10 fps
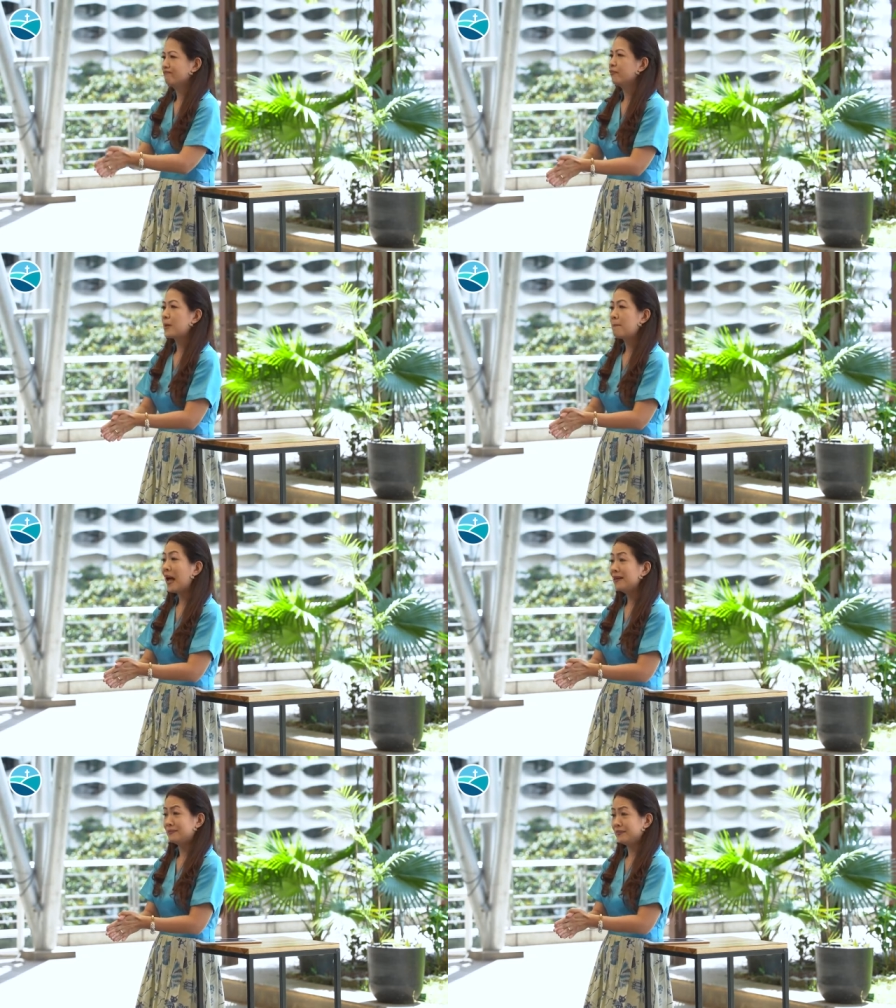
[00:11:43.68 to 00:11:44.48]

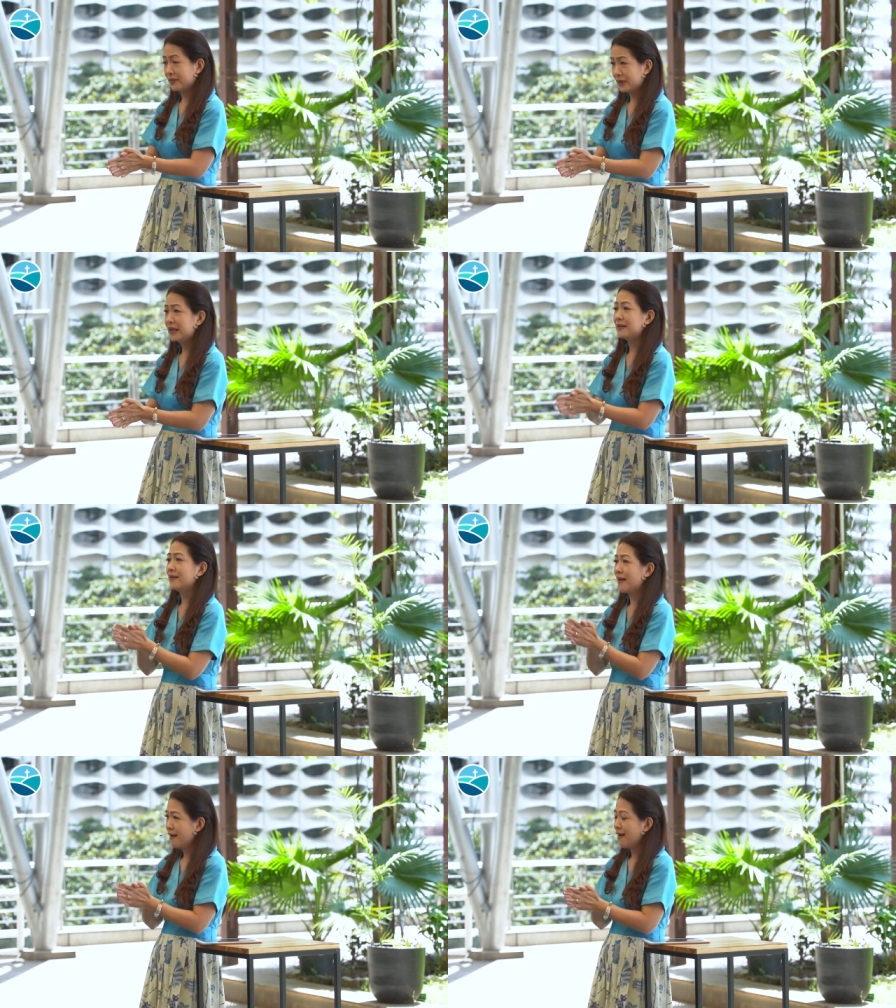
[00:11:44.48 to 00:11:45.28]
repent right
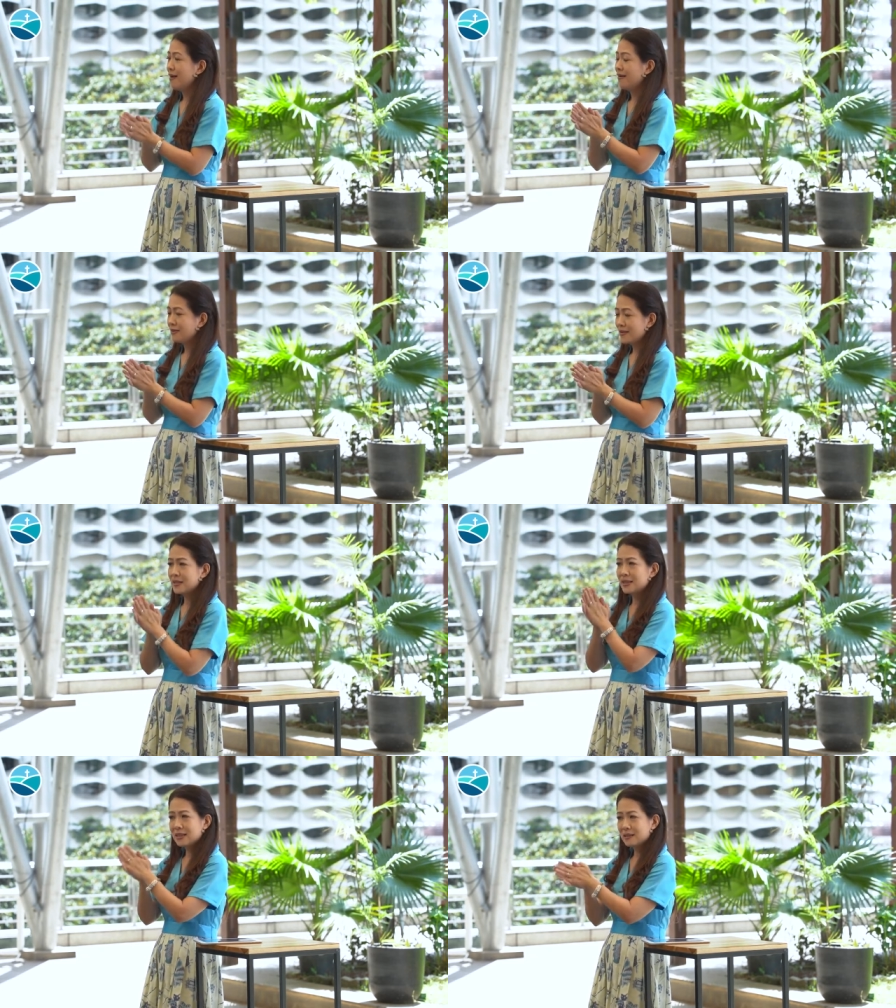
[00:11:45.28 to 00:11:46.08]

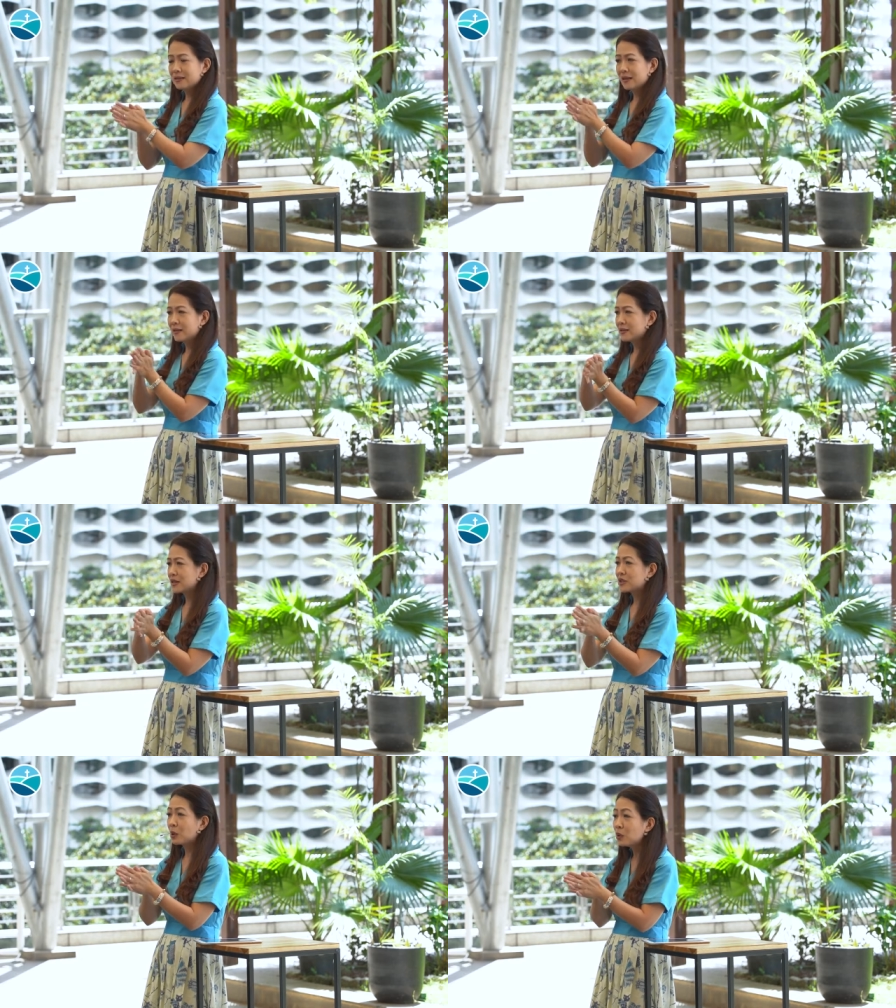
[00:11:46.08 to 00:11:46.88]
the,
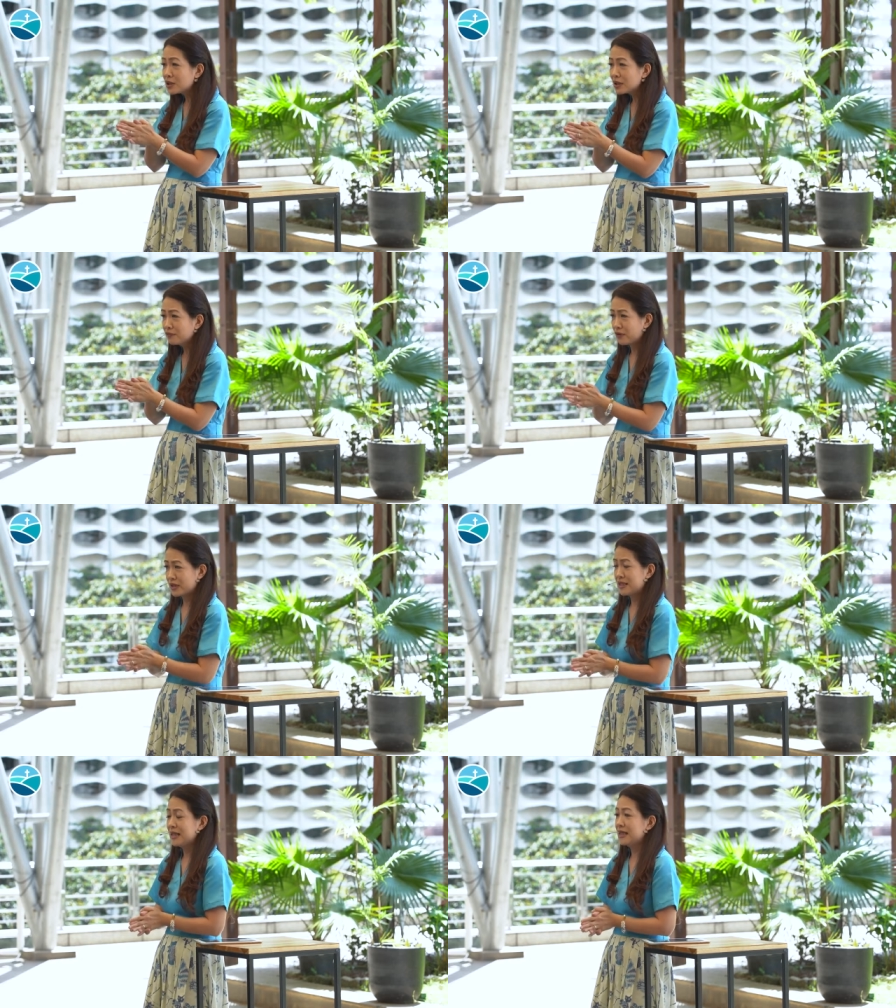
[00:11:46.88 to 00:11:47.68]
the solution for
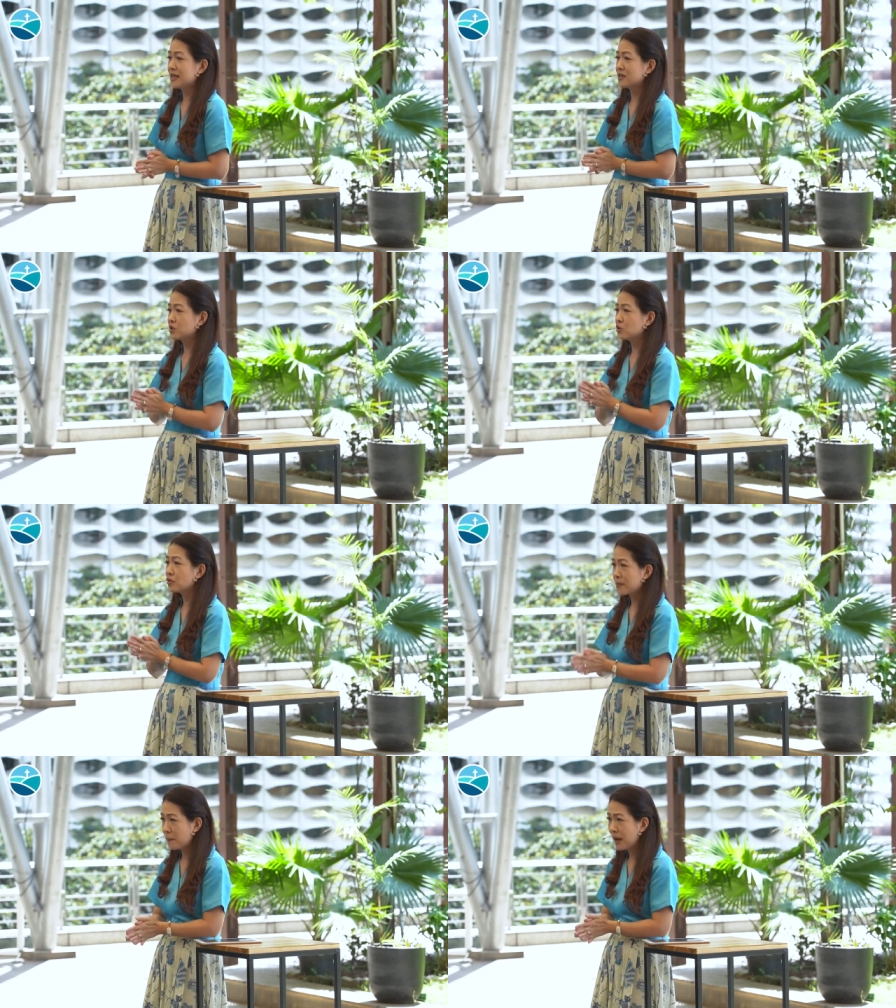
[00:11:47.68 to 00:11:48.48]
sin is to
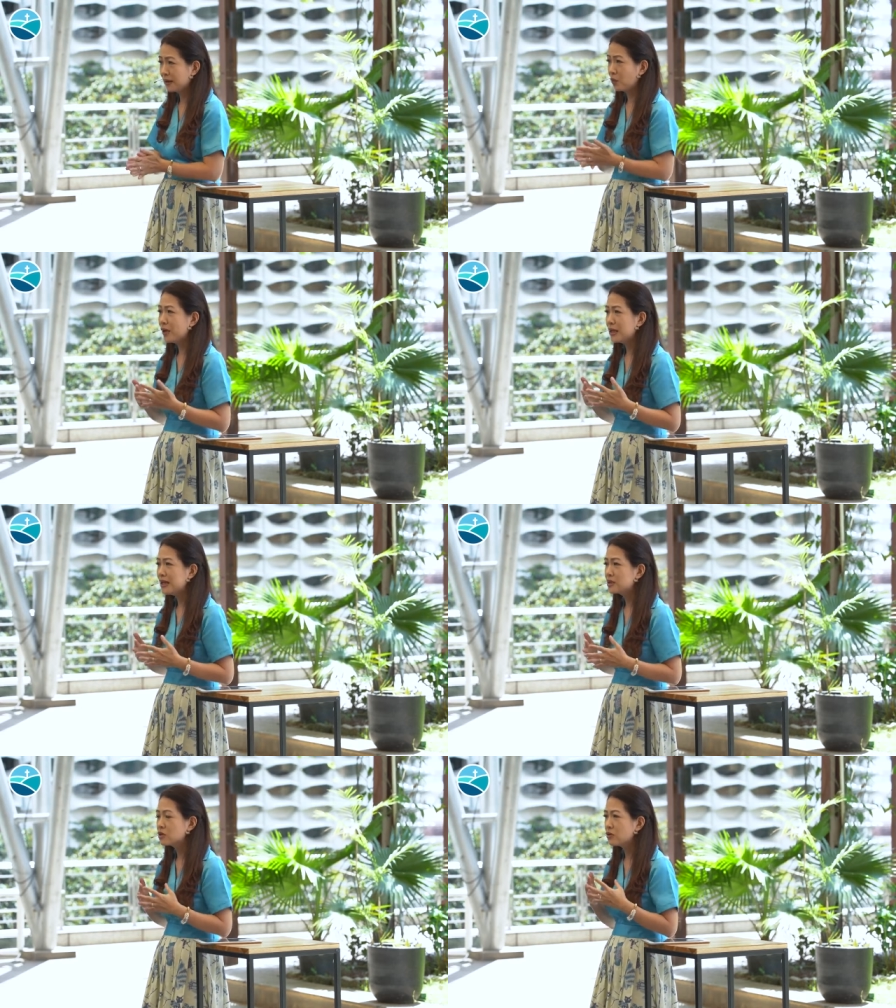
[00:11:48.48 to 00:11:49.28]
repent. We
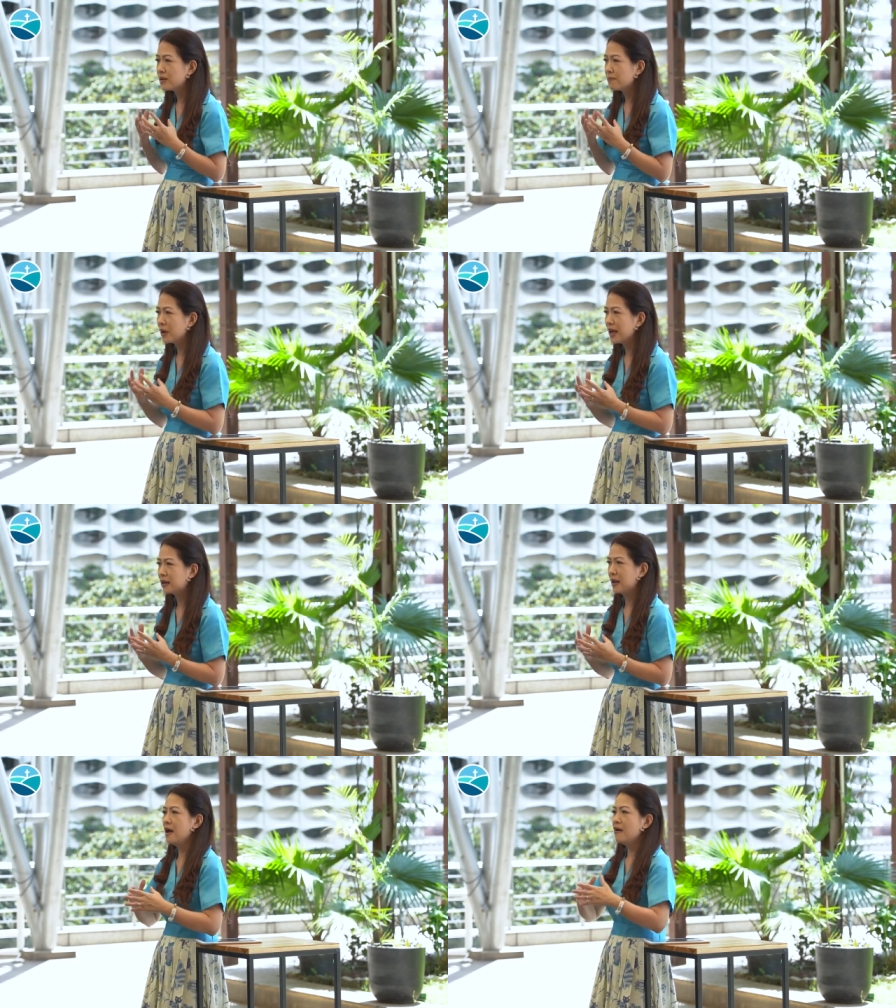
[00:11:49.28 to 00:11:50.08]
need to
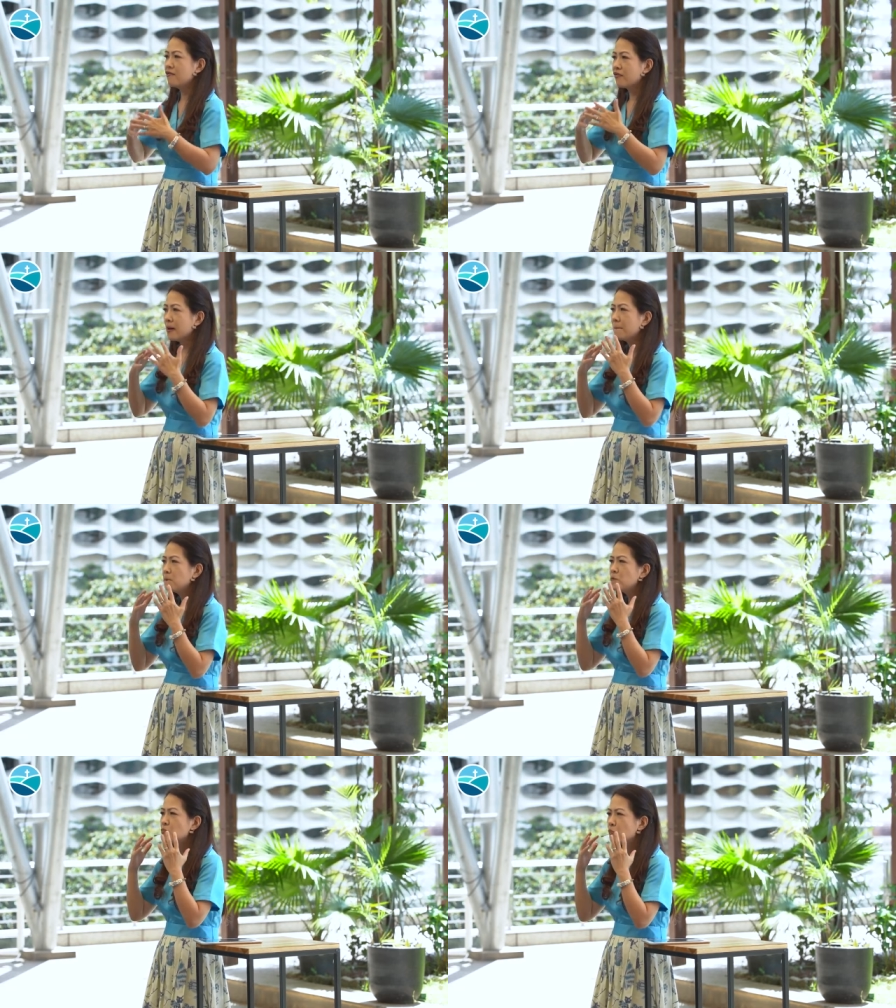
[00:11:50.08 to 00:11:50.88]
repent
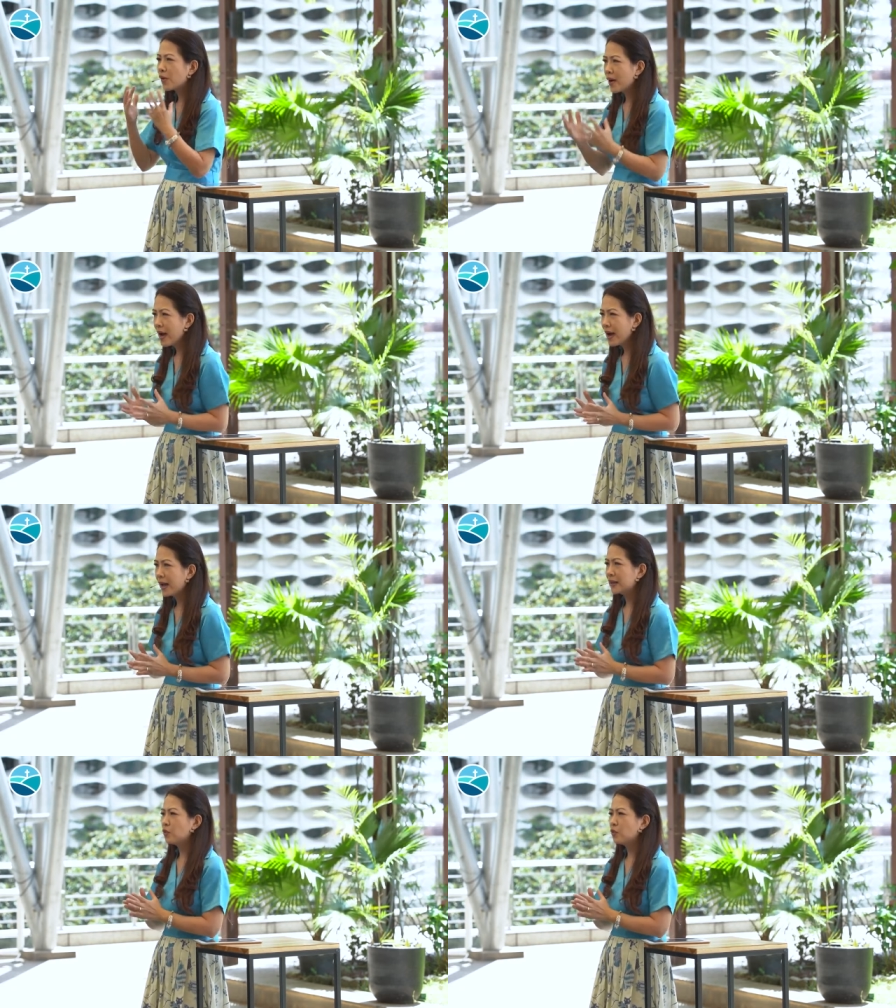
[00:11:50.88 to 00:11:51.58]
from pride.